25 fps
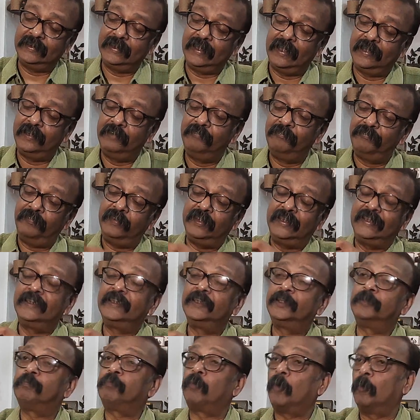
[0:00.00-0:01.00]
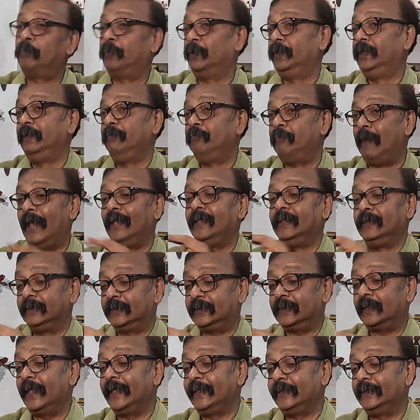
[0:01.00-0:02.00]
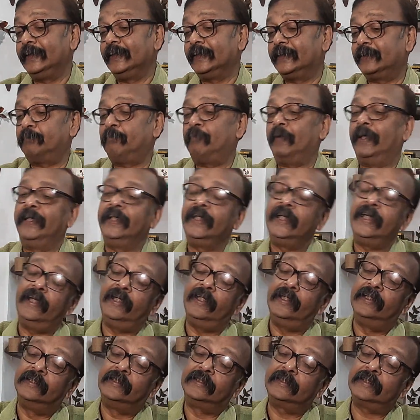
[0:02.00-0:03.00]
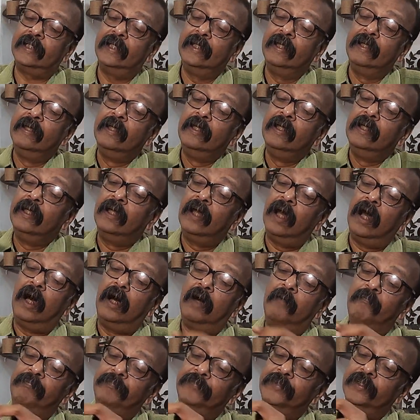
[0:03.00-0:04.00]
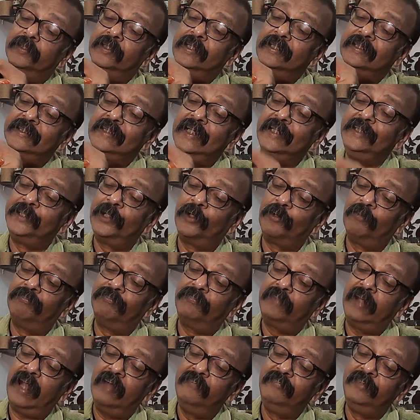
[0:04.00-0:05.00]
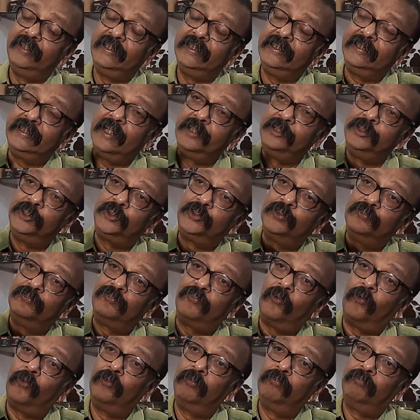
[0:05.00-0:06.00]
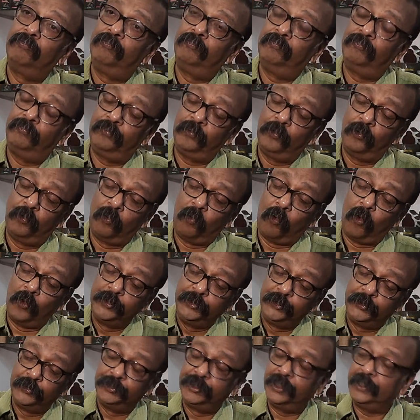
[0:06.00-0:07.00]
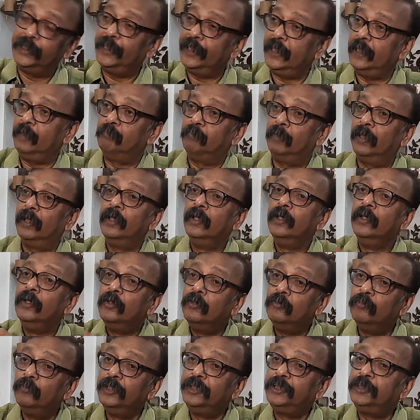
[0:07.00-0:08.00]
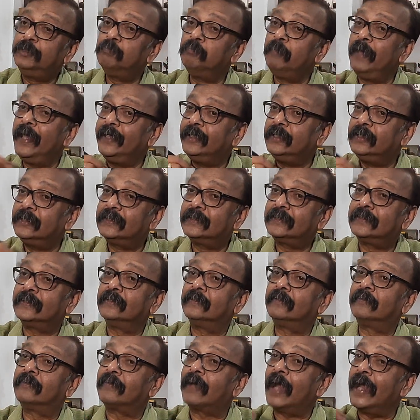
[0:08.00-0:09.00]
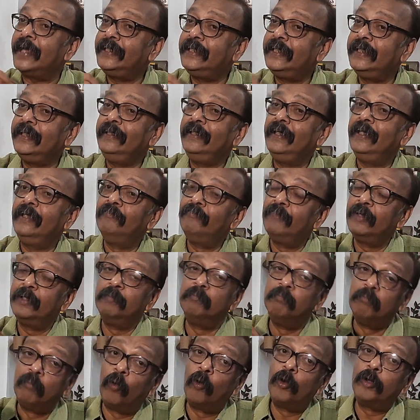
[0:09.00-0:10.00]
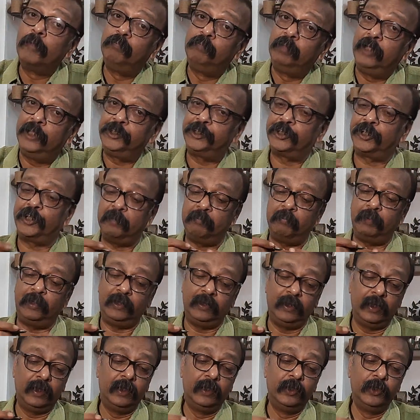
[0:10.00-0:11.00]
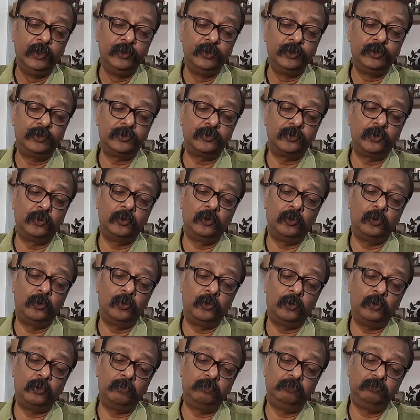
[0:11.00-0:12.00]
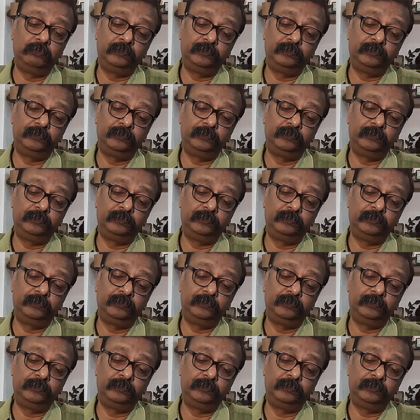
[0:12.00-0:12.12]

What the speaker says: and if it's properly balanced like this pen is, the center of gravity tends to flow onto the nib, which makes writing even more pleasurable. So